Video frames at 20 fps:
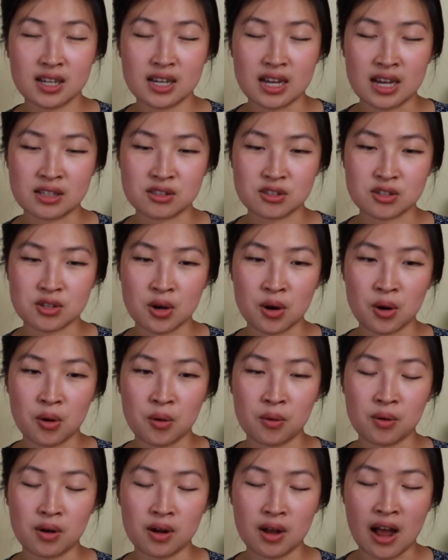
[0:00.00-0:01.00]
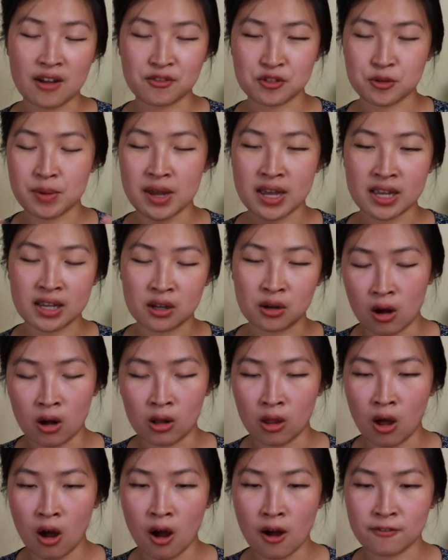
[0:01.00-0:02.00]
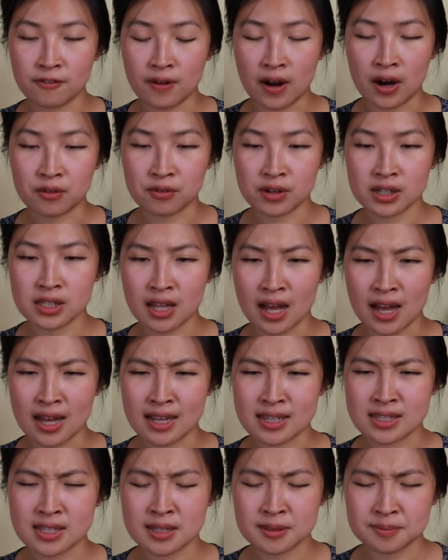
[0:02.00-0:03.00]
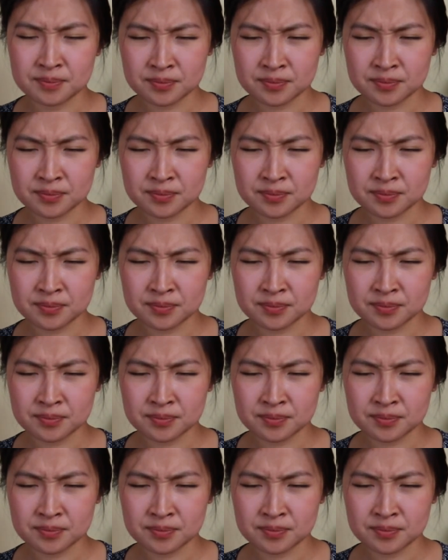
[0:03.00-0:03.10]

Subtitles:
And so after paying it all off, I realized